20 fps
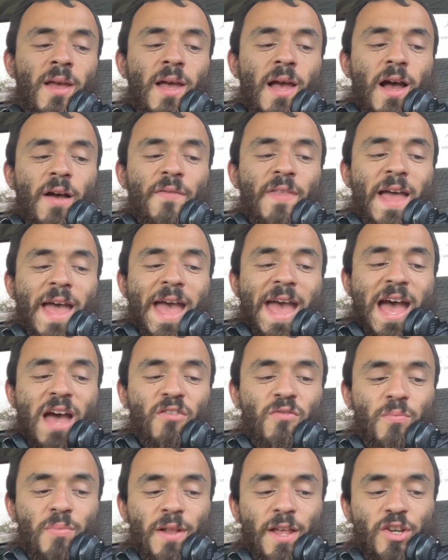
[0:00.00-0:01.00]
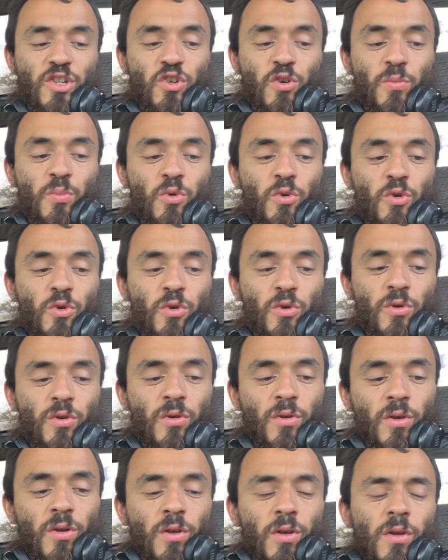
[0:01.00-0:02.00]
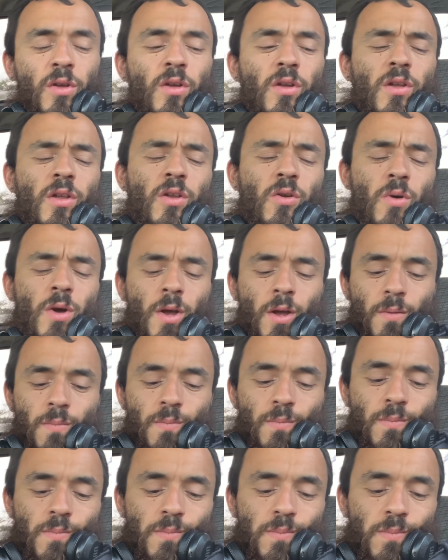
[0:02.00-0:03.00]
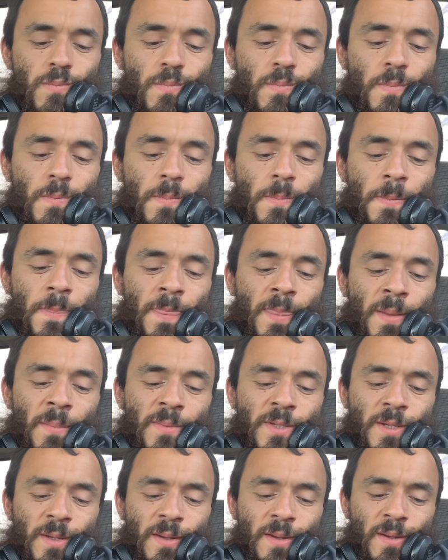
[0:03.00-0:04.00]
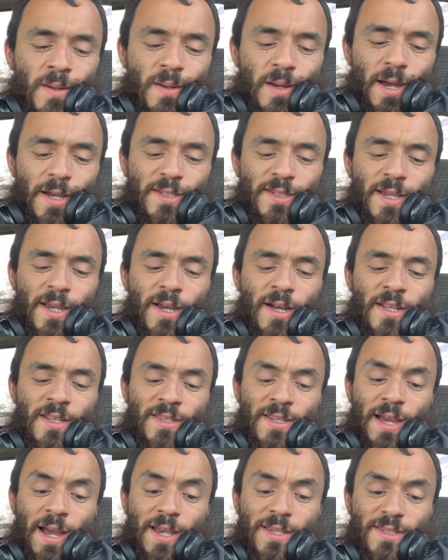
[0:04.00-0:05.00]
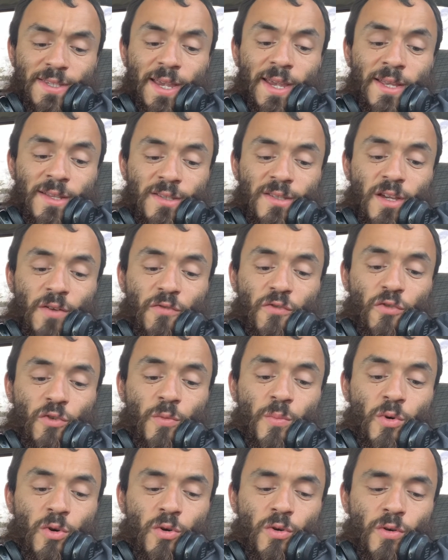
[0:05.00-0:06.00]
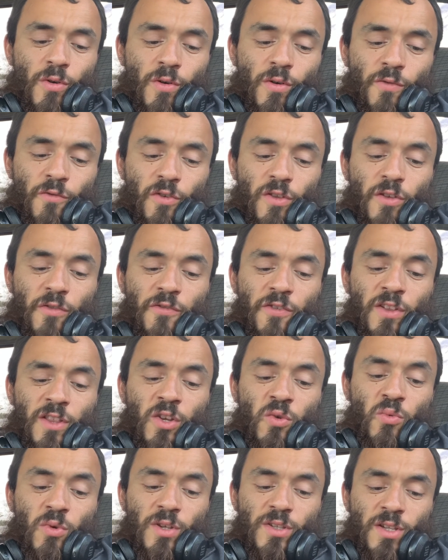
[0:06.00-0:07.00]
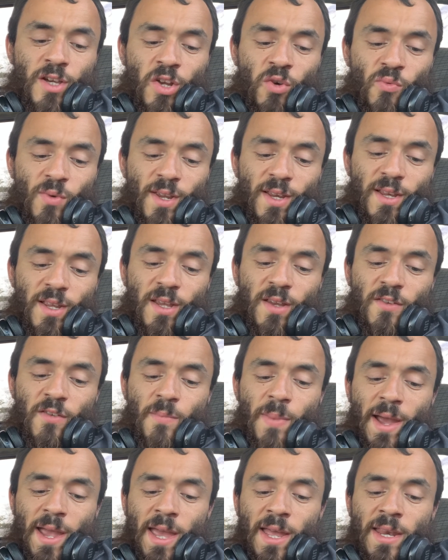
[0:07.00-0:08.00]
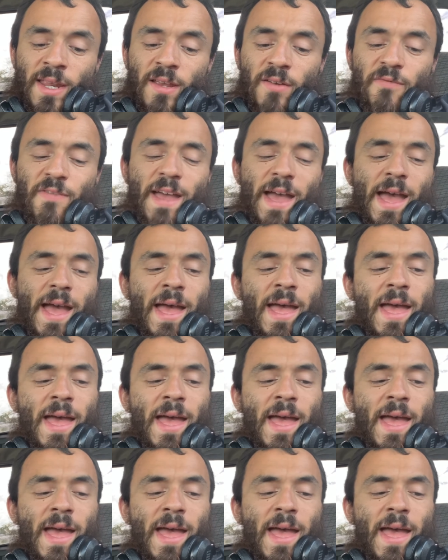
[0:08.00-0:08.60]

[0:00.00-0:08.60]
of that half pleasurable let me see i say i say insufferable for the feeling was unrelieved by any of that